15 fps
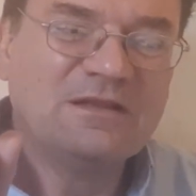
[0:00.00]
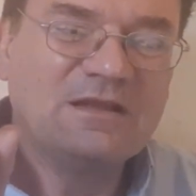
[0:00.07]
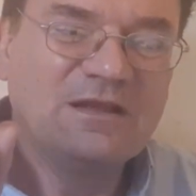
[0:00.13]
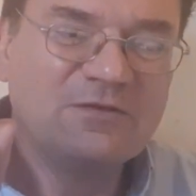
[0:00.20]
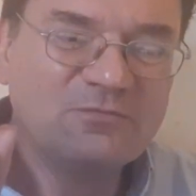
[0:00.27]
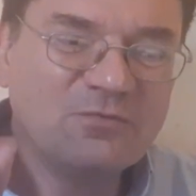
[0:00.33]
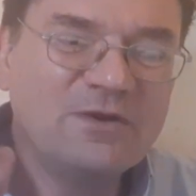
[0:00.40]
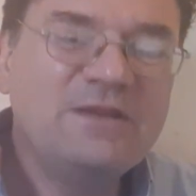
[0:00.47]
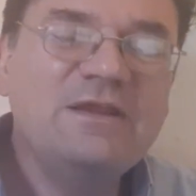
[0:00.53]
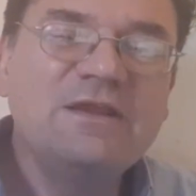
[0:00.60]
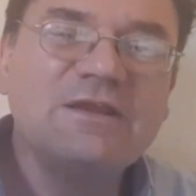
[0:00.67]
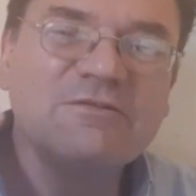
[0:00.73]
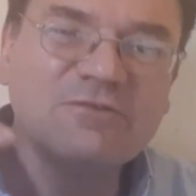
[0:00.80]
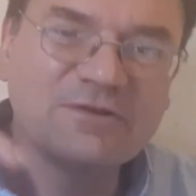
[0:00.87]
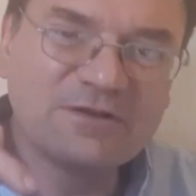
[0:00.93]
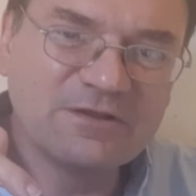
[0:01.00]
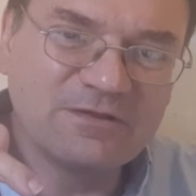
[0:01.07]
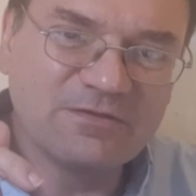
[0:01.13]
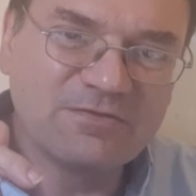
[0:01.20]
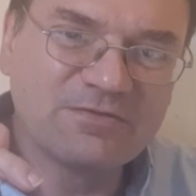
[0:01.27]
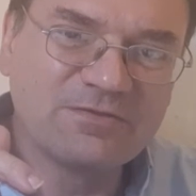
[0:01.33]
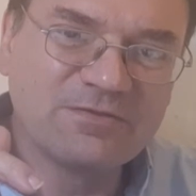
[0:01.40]
And we here on
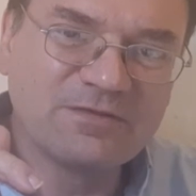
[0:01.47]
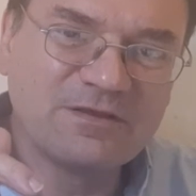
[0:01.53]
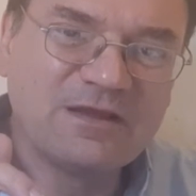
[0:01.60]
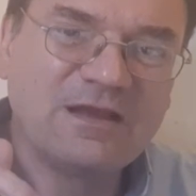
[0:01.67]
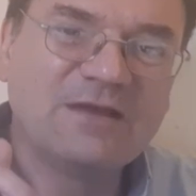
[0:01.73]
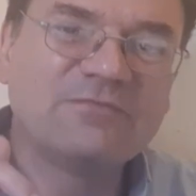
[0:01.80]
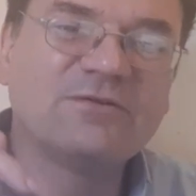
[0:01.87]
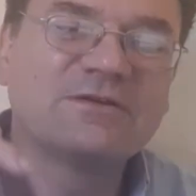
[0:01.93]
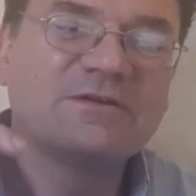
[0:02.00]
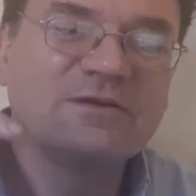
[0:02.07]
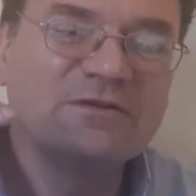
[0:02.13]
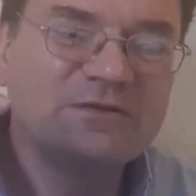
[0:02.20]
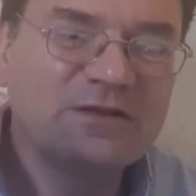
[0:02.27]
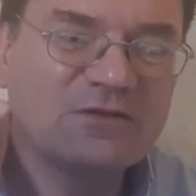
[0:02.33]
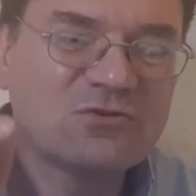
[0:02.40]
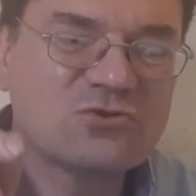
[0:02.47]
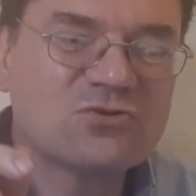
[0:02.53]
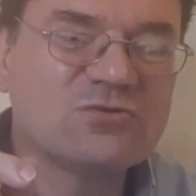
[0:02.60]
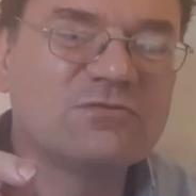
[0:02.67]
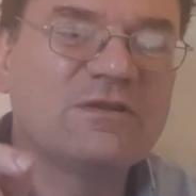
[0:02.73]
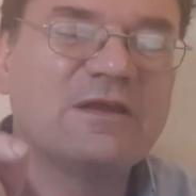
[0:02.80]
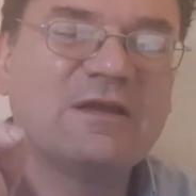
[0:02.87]
earth have a
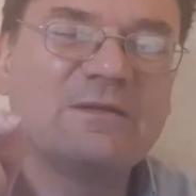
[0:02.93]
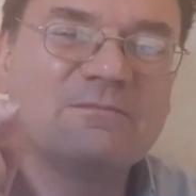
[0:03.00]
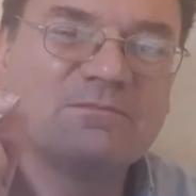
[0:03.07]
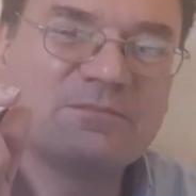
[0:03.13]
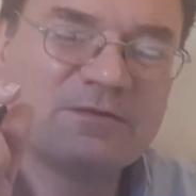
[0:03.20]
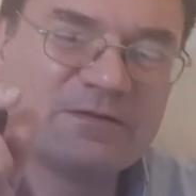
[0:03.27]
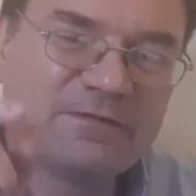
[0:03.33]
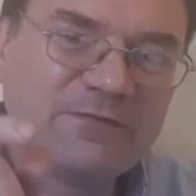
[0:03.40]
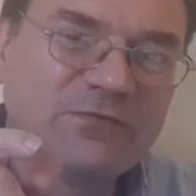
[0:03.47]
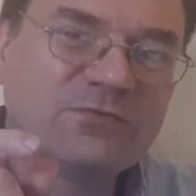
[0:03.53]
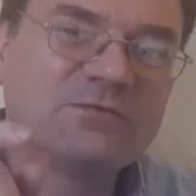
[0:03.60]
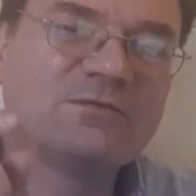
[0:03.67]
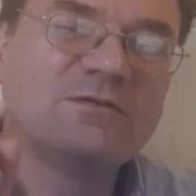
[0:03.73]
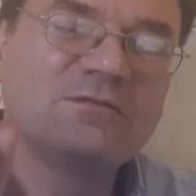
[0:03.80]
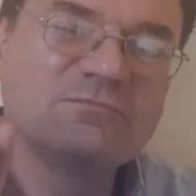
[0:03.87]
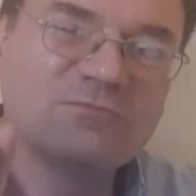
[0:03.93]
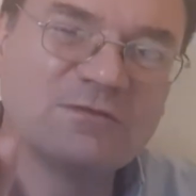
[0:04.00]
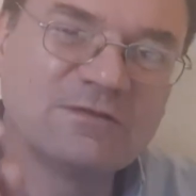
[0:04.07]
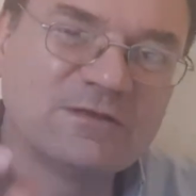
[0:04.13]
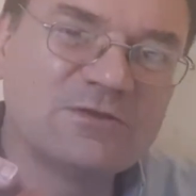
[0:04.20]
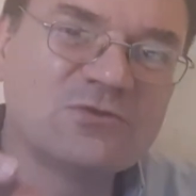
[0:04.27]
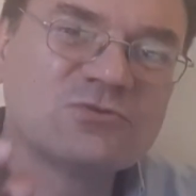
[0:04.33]
connection and personal
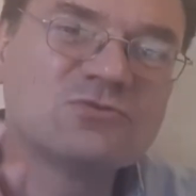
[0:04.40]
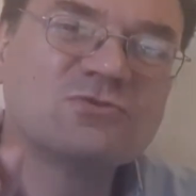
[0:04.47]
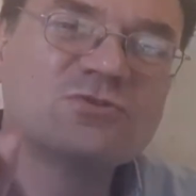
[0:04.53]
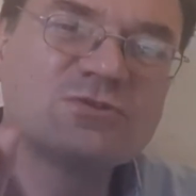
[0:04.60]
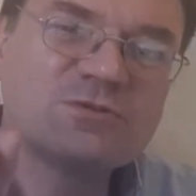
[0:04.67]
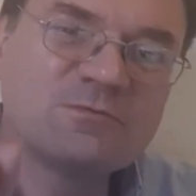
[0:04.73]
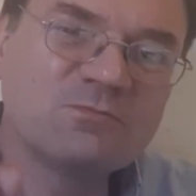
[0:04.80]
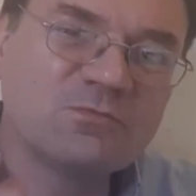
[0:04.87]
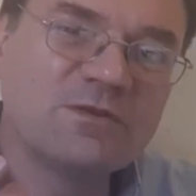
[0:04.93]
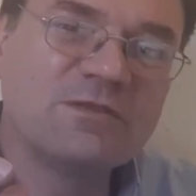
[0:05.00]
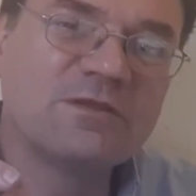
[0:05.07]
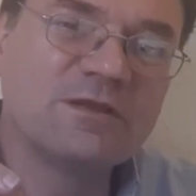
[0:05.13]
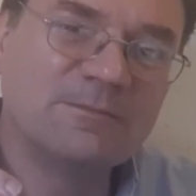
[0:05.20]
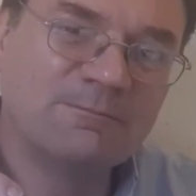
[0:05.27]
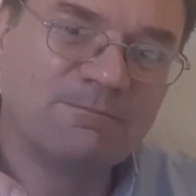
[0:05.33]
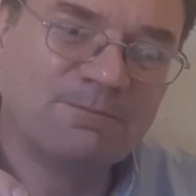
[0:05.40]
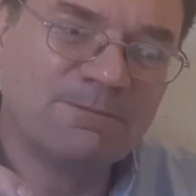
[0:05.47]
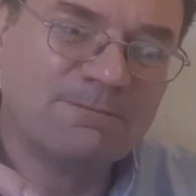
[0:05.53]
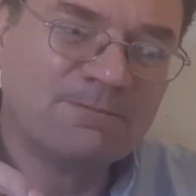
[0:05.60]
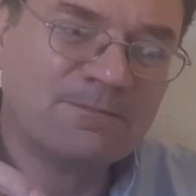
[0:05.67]
relationship with him.